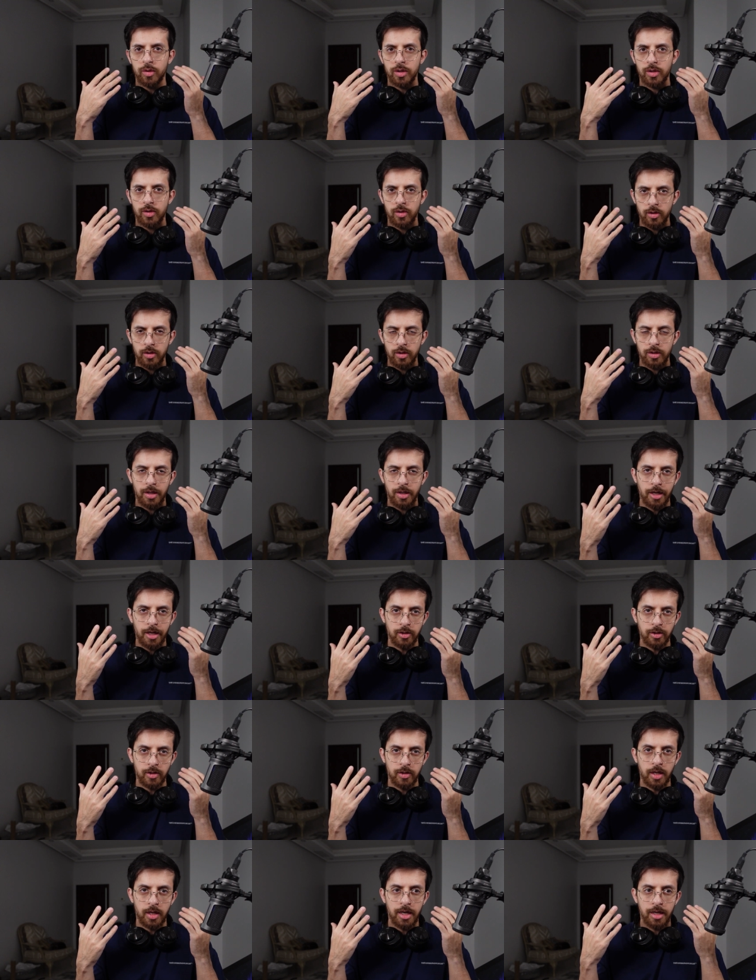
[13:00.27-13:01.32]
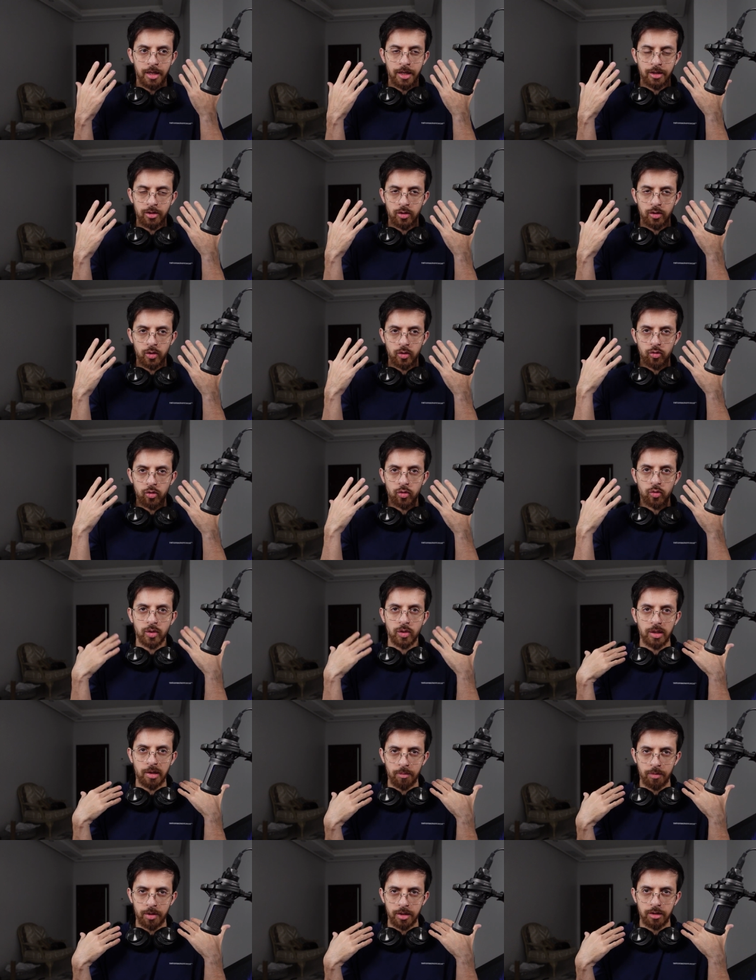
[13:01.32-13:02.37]
a certain hairstyle and you do
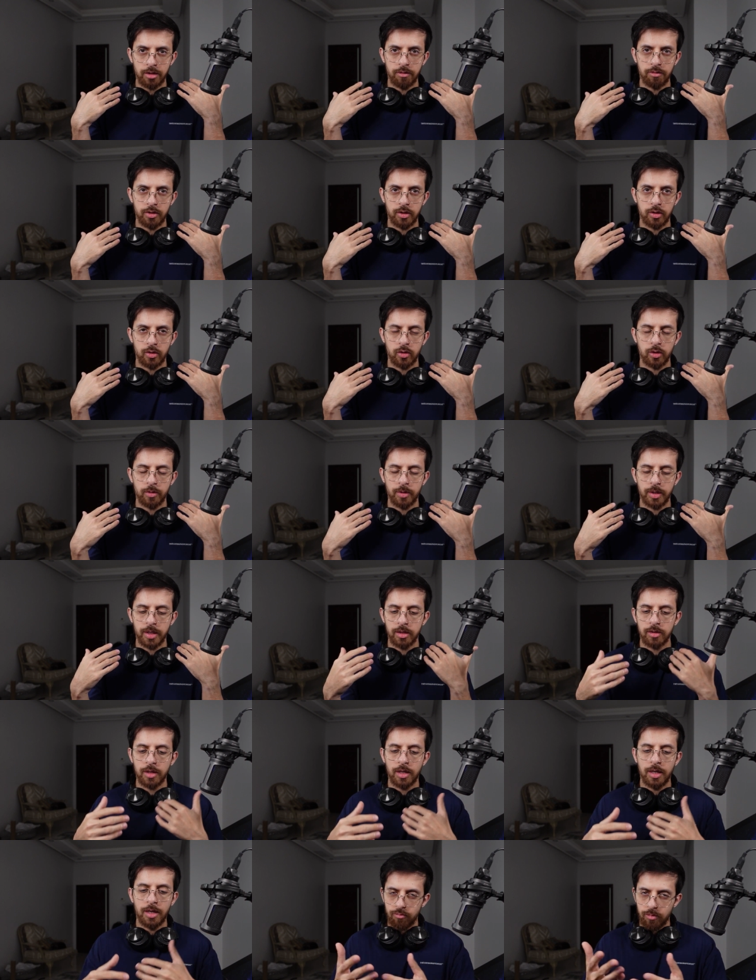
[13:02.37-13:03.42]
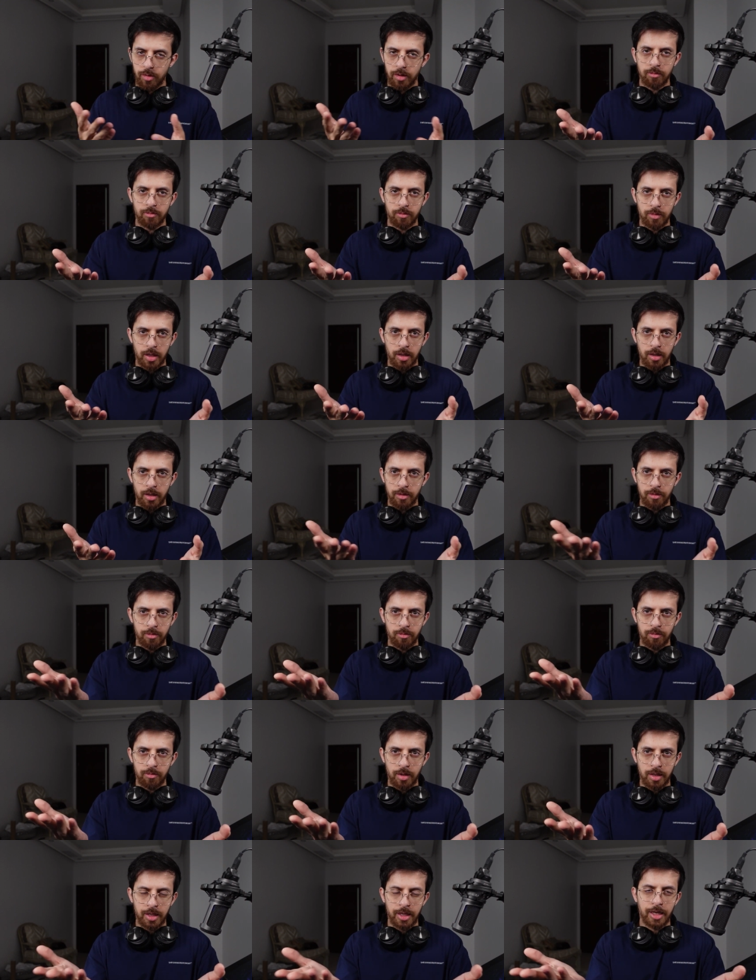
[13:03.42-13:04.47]
something different to it. Uh,
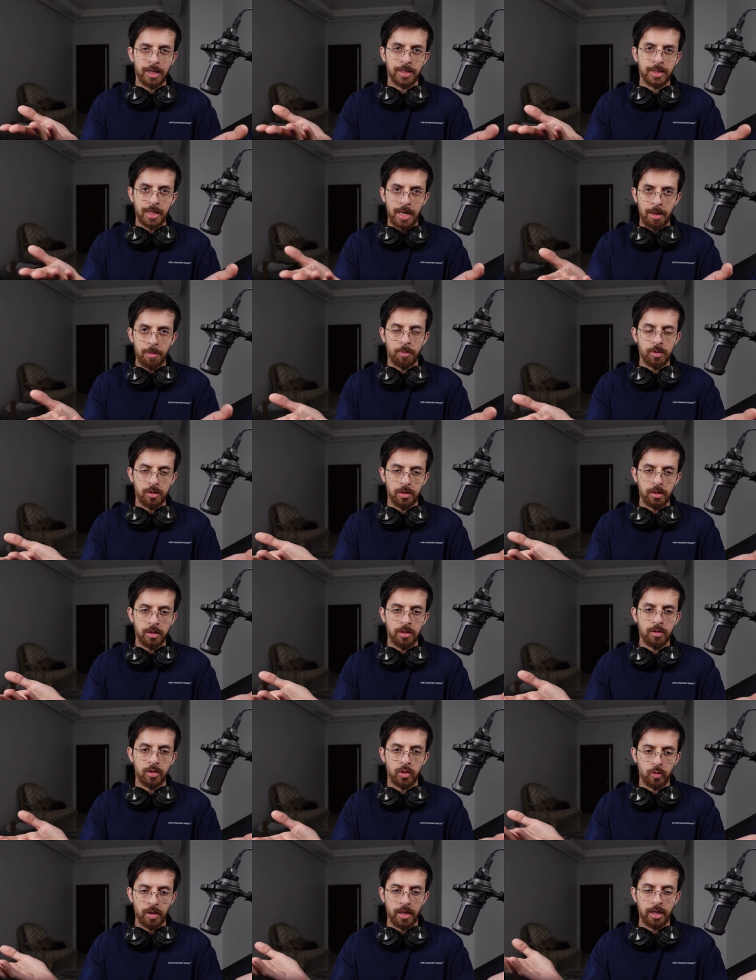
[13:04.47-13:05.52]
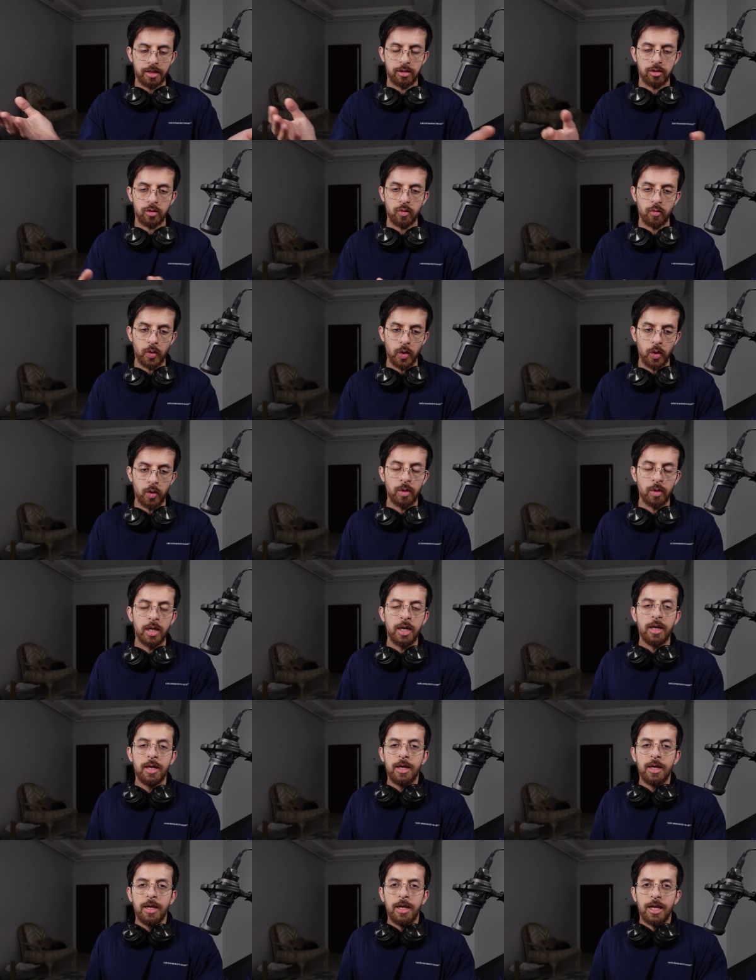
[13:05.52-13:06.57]
in the example, you let it grow,
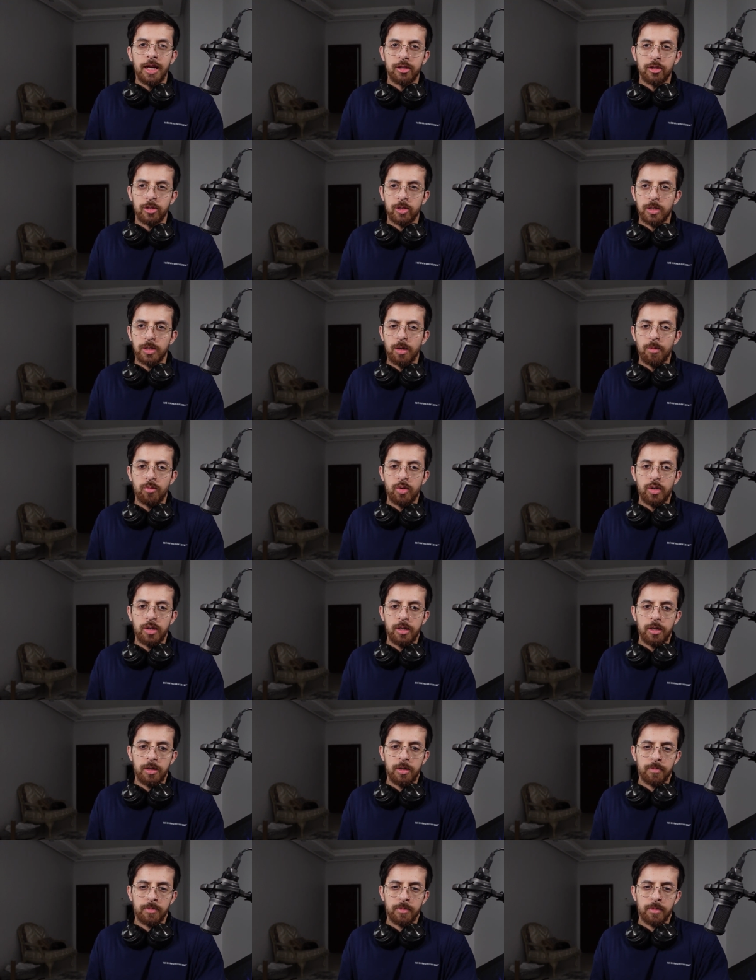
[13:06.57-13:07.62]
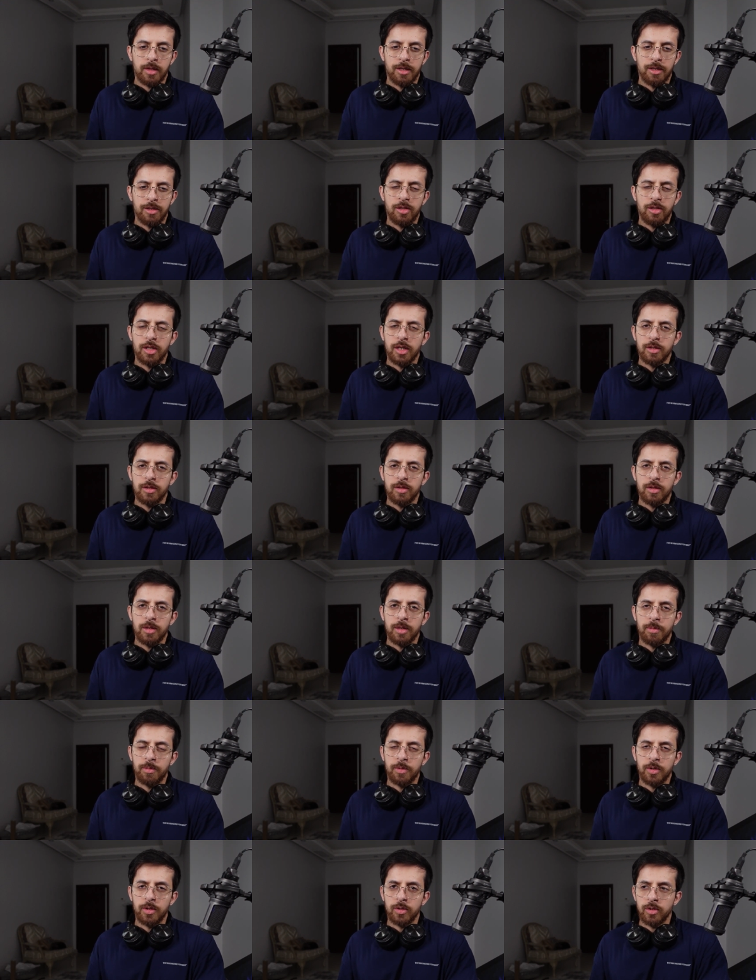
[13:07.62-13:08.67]
and someone just
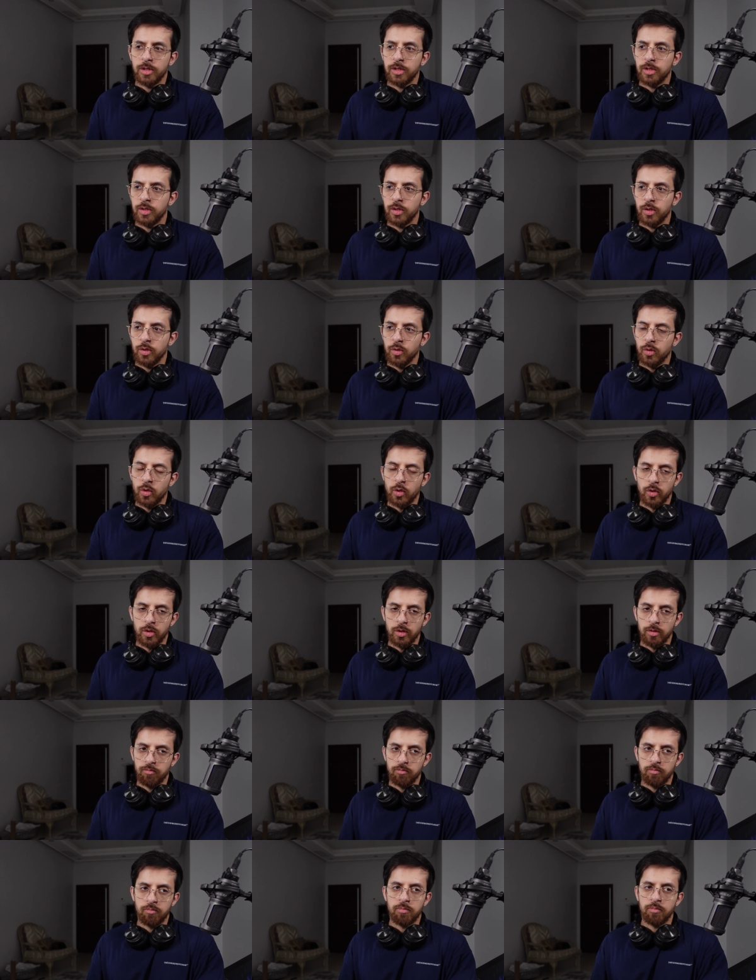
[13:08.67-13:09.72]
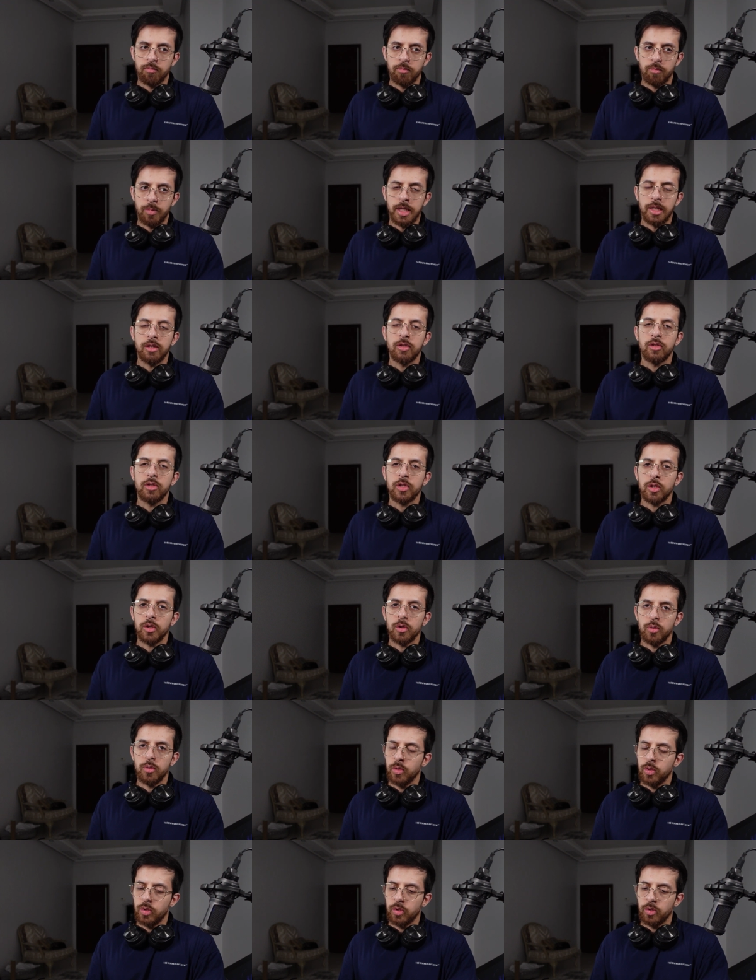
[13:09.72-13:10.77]
approaches you or meets
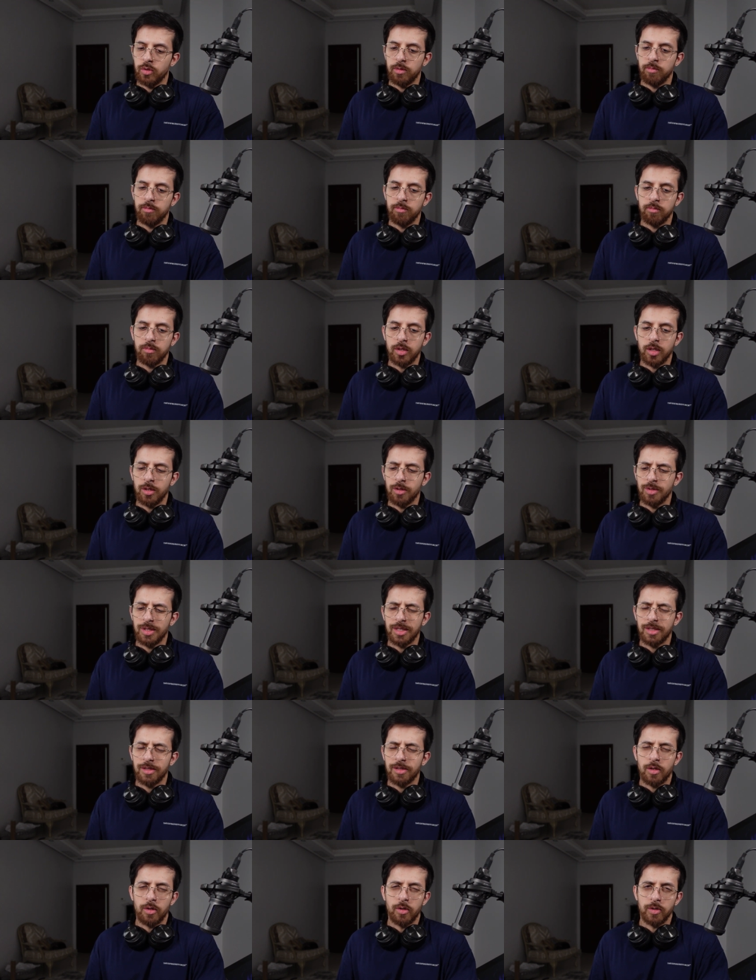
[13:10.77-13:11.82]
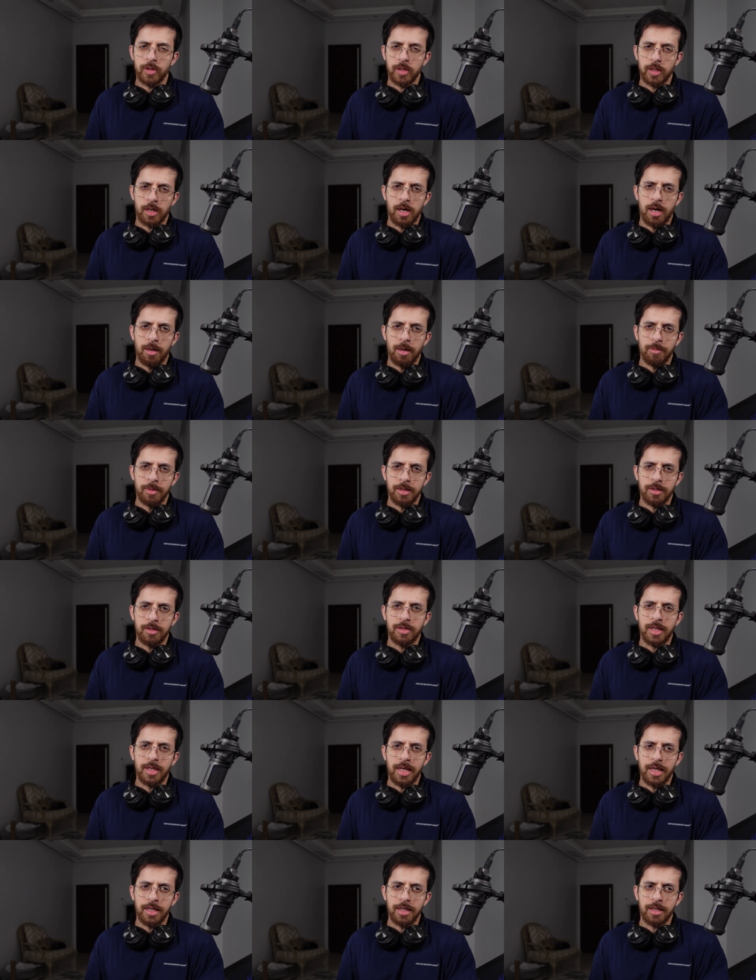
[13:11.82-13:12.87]
you or, you know, just throws a comment
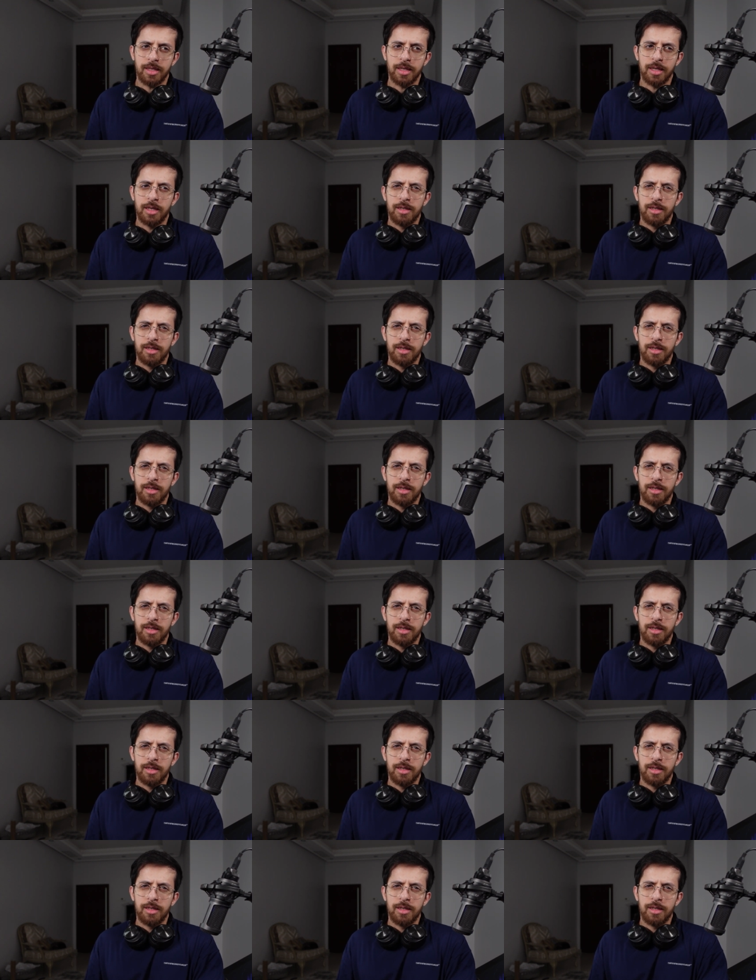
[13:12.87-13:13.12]
saying,